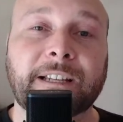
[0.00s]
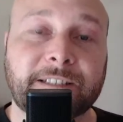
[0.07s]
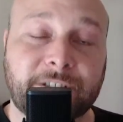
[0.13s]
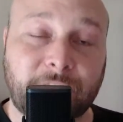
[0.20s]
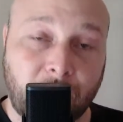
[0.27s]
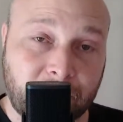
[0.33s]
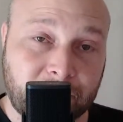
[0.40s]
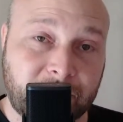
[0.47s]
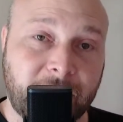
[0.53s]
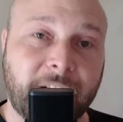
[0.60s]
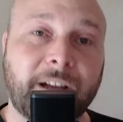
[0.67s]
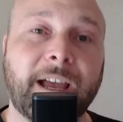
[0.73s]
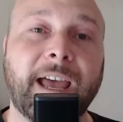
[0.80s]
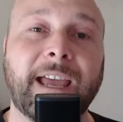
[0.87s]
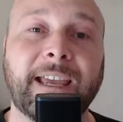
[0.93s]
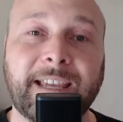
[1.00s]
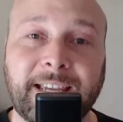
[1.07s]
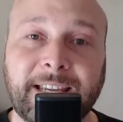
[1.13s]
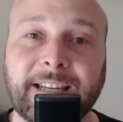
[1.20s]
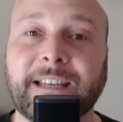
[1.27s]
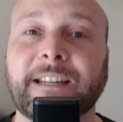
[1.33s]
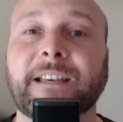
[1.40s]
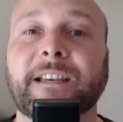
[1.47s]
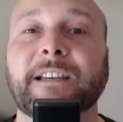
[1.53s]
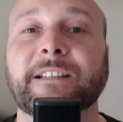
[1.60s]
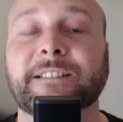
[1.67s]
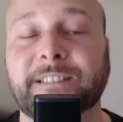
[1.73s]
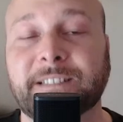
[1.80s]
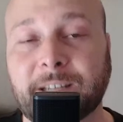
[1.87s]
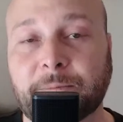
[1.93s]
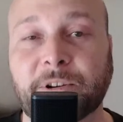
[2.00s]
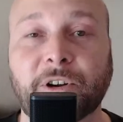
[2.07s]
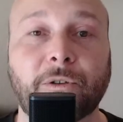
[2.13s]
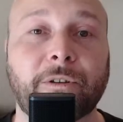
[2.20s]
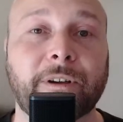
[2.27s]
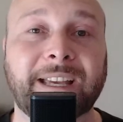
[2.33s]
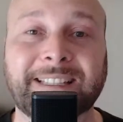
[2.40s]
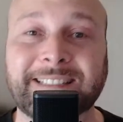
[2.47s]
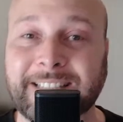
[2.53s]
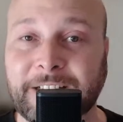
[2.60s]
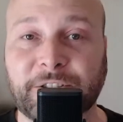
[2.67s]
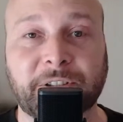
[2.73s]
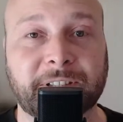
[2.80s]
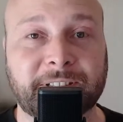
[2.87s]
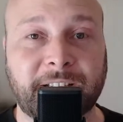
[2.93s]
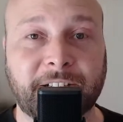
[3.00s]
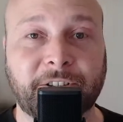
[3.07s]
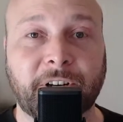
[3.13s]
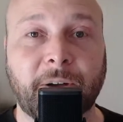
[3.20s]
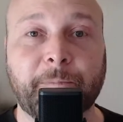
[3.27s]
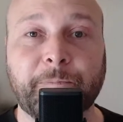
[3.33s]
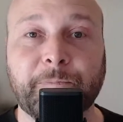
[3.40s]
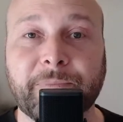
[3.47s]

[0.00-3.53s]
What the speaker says: Tulsa, Enid, Seminole, etc., etc.